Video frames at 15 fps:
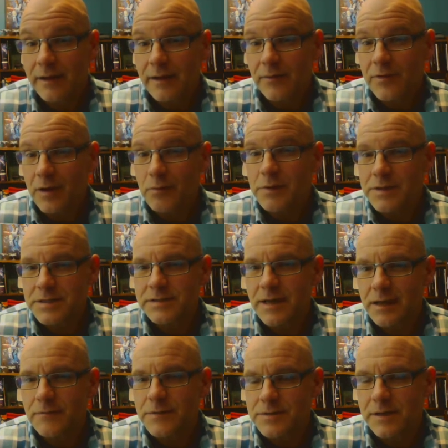I'm not willing to
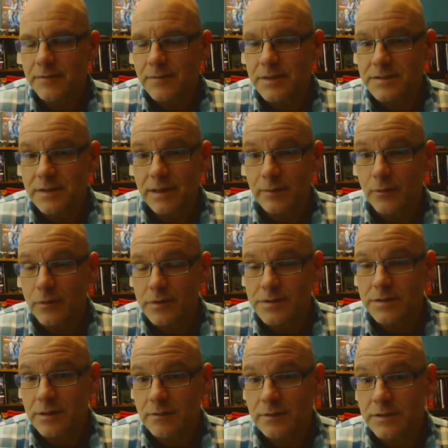settle for some things anymore,
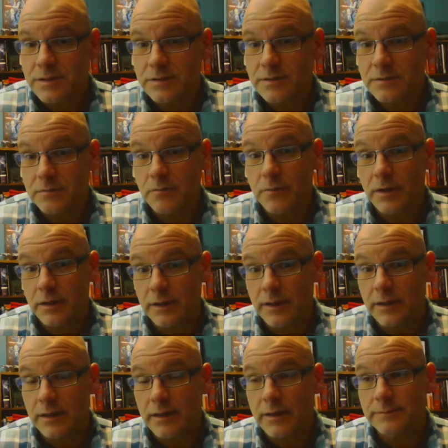so it's
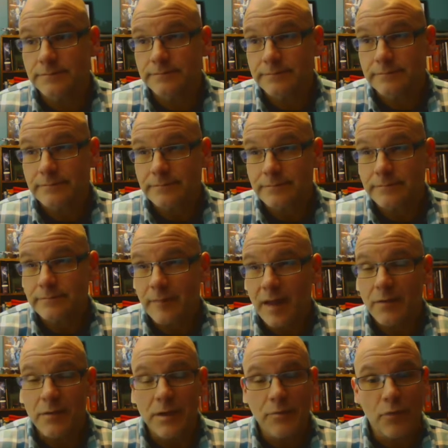really,
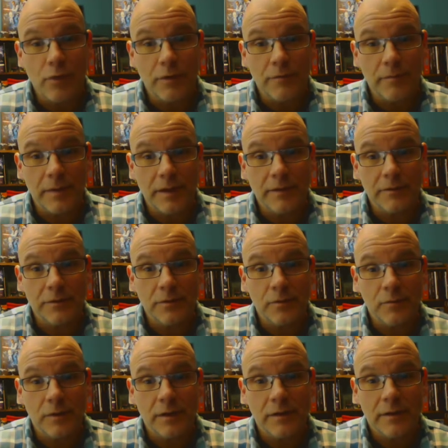really important for me
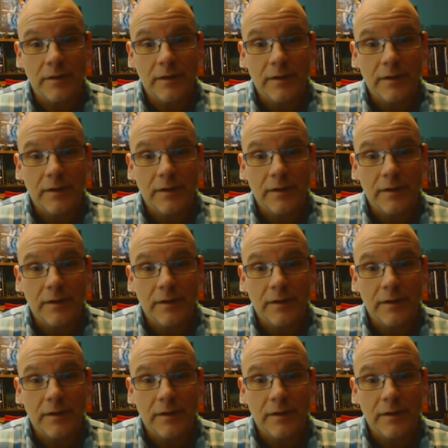to